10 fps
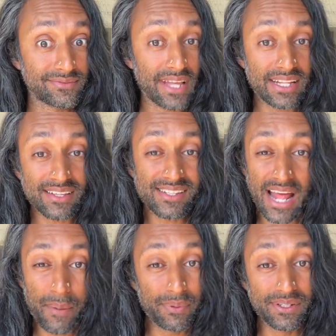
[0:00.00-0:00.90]
That doesn't
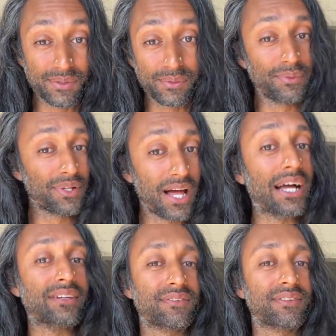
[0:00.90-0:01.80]
happen in normal
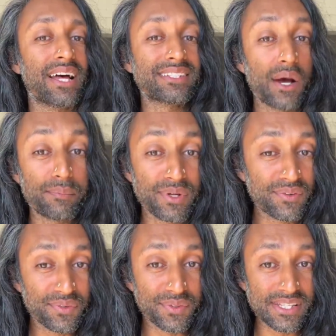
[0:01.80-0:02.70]
life. That's how
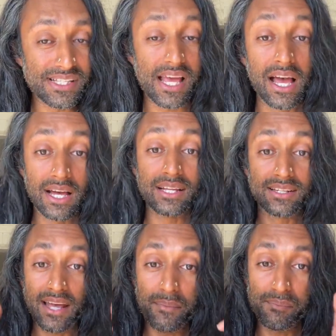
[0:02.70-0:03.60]
beautiful these
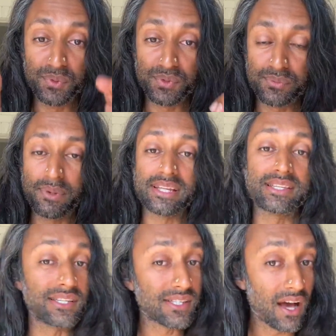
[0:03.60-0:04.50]
temple
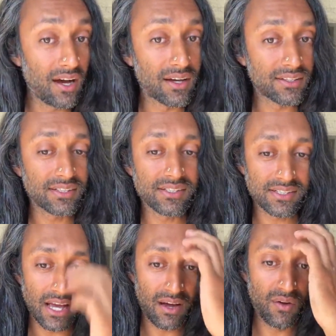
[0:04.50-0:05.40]
spaces are. This
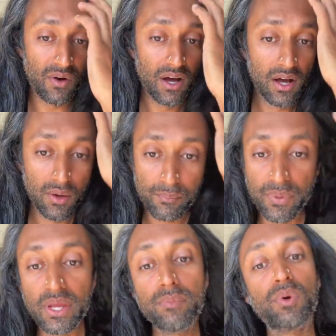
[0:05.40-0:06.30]
is how
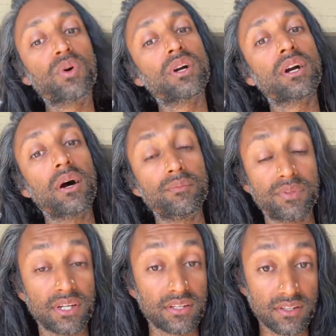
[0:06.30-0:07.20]
people can
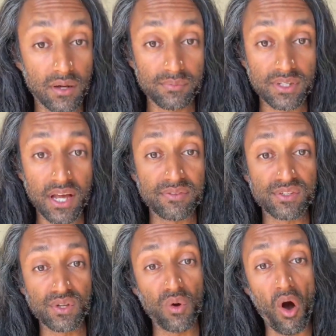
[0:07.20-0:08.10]
come together
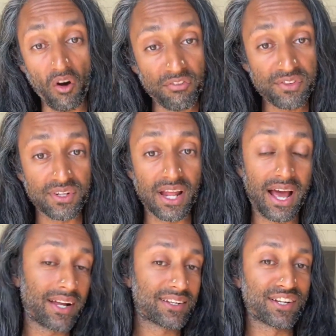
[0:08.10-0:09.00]
so often
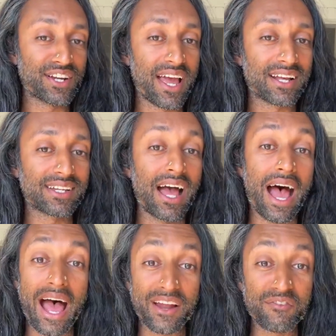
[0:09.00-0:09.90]
and connect
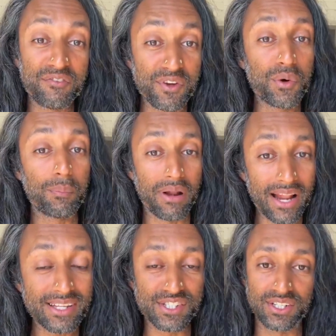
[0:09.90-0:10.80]
and feel
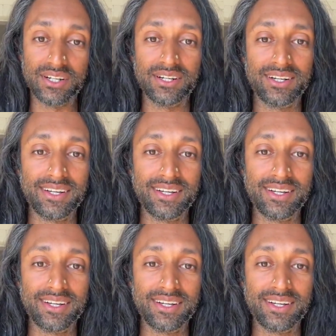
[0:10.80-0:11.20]
pleasure.